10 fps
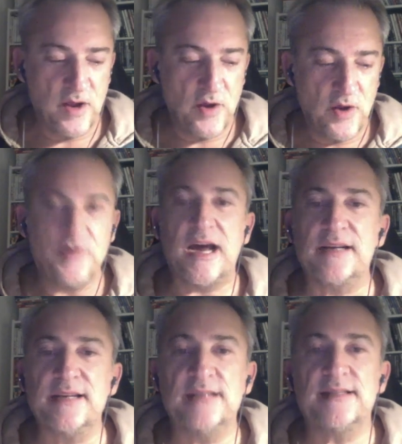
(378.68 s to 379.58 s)
a
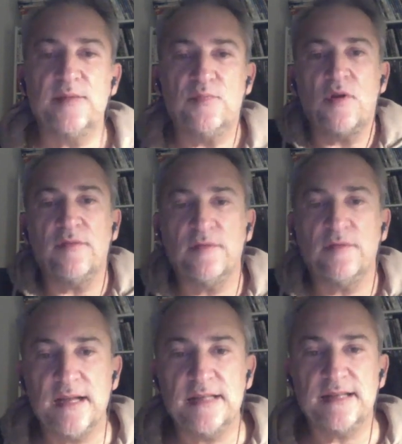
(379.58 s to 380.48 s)
darkness and
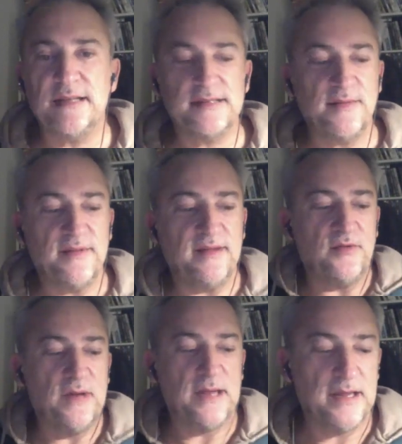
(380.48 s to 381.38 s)
profoundness and something
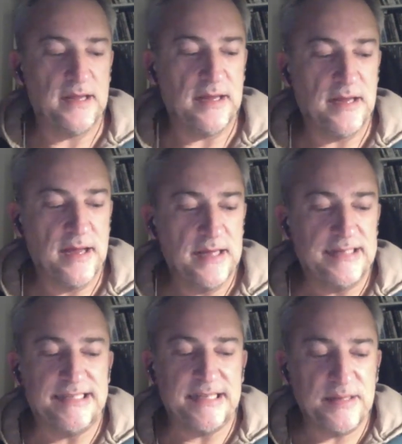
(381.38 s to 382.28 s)
really
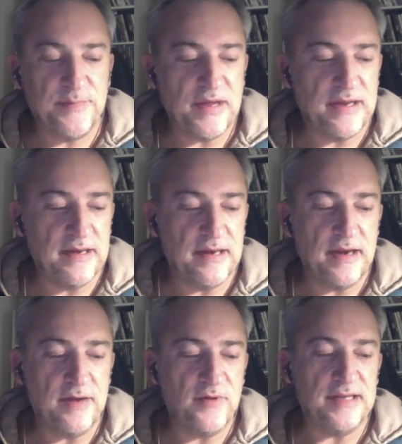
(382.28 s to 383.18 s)
deep
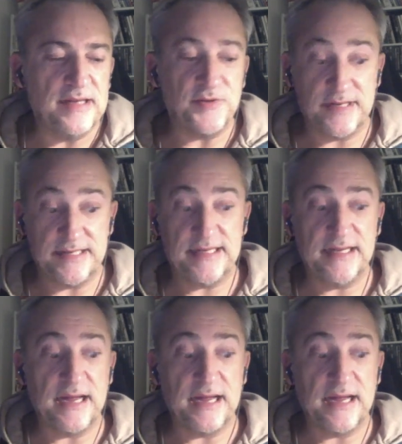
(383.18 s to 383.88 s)
and really interesting.